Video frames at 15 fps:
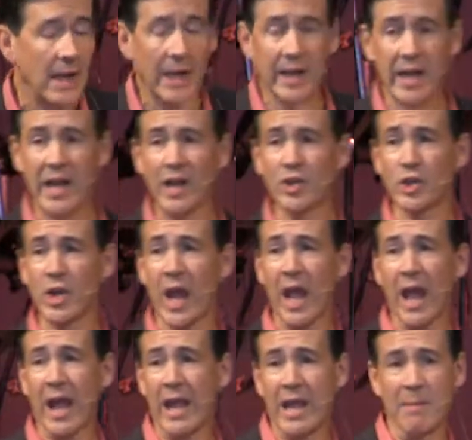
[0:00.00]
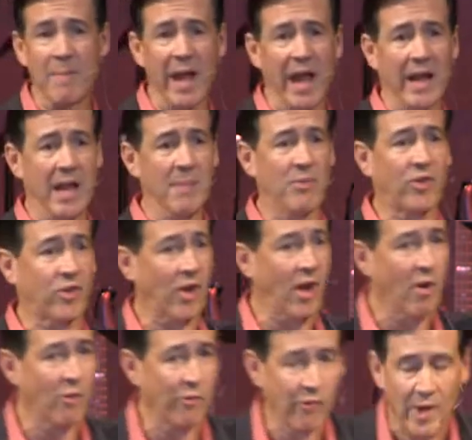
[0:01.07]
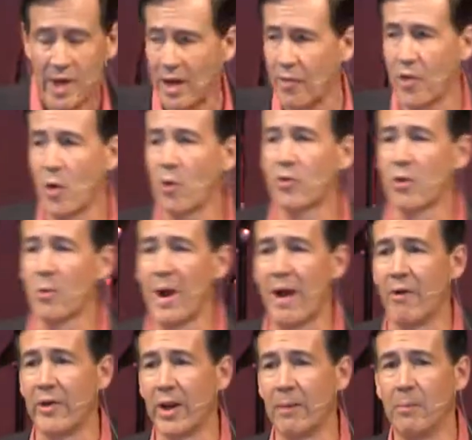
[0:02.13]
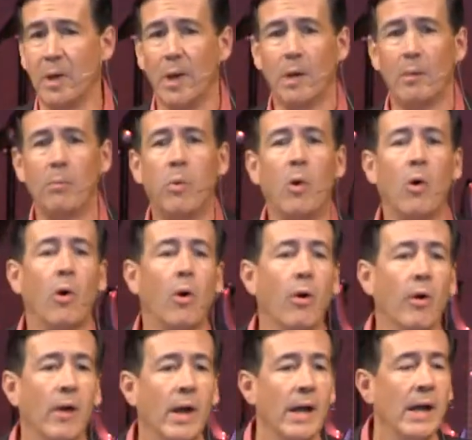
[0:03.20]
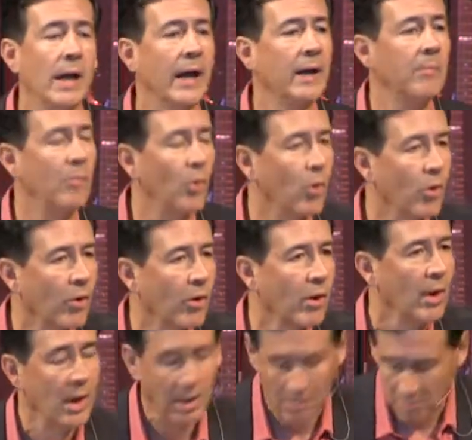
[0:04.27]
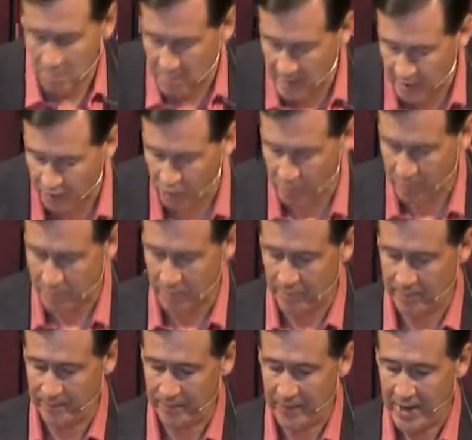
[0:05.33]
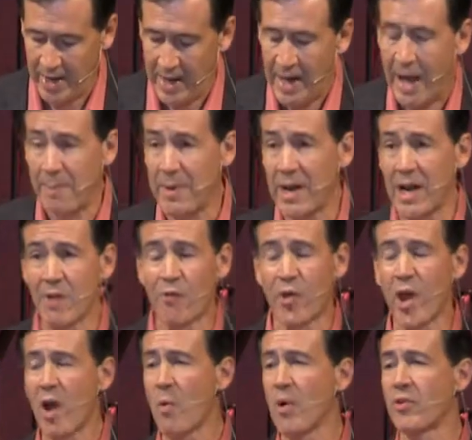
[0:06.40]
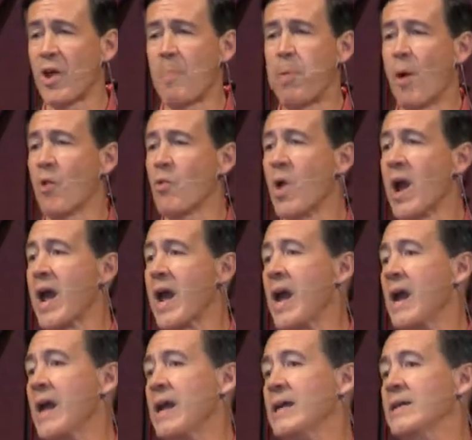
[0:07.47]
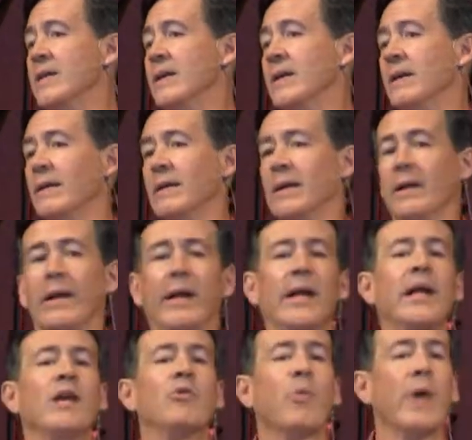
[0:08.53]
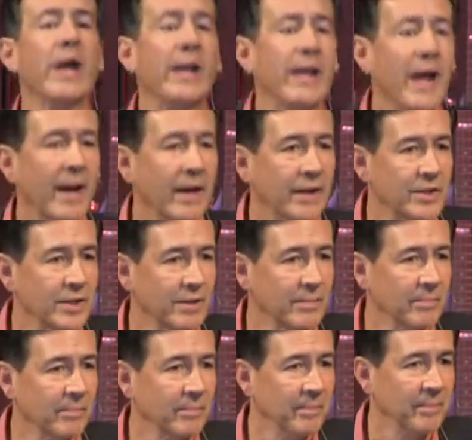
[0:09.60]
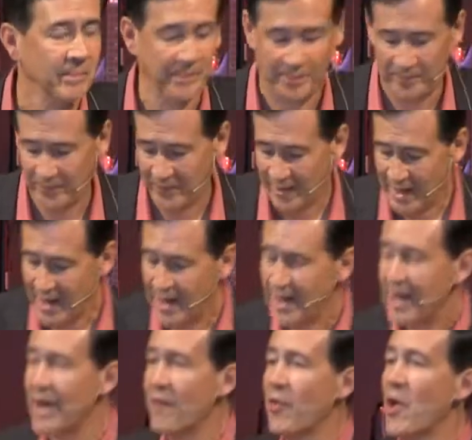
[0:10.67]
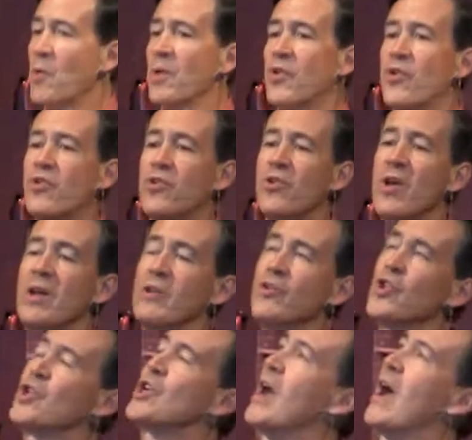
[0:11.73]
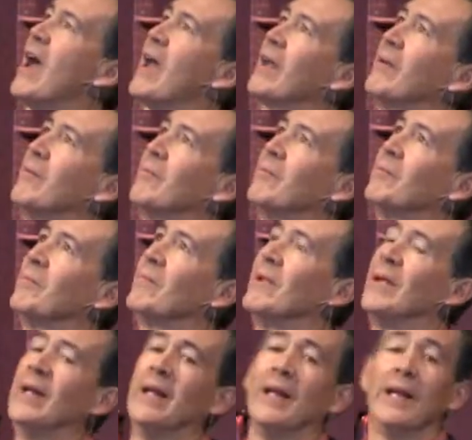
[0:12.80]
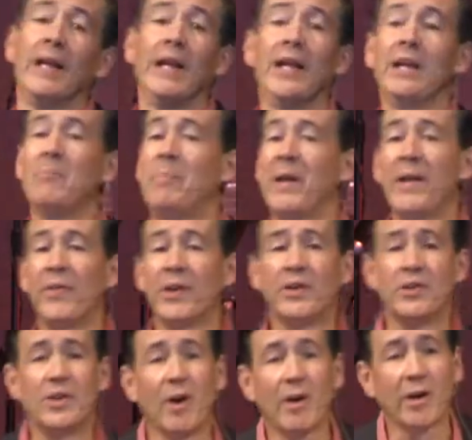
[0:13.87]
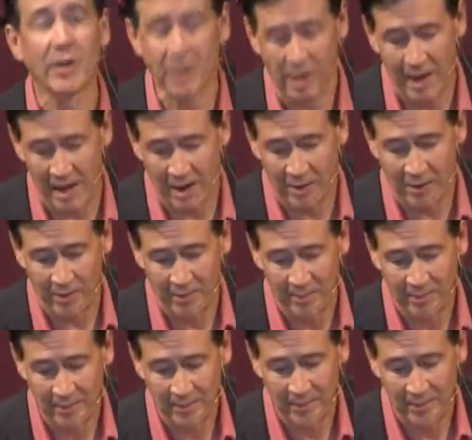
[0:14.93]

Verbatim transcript: And each day he made himself and those around him more and more miserable. I mean, if there was a parade, he'd rain on it. If there was sunshine, he'd be the dark cloud.